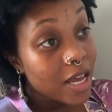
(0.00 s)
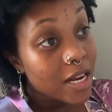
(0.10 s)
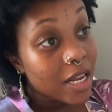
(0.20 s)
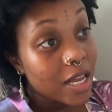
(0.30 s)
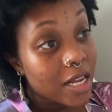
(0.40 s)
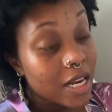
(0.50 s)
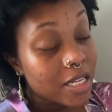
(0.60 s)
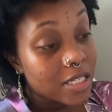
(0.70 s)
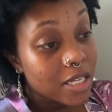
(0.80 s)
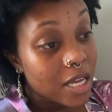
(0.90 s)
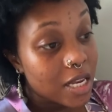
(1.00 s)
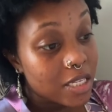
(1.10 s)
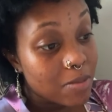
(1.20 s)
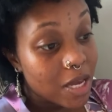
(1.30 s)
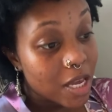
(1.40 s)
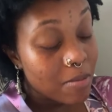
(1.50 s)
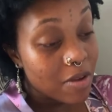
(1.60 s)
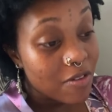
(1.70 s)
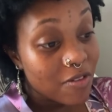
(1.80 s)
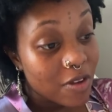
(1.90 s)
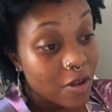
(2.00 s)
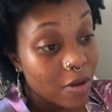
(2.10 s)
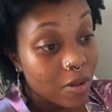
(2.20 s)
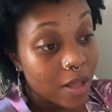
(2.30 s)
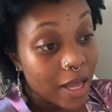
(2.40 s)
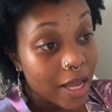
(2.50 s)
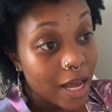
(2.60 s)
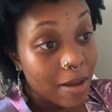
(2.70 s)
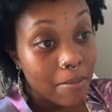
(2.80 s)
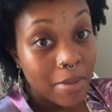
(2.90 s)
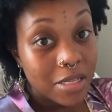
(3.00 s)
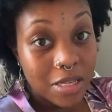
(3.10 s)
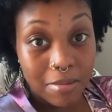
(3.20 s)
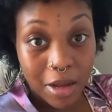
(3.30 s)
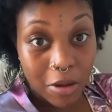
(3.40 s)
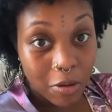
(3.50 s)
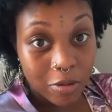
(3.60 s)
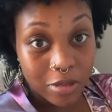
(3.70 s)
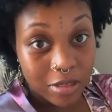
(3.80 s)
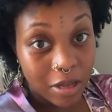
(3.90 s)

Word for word: and it, and it's and it's making me feel like I'm missing my old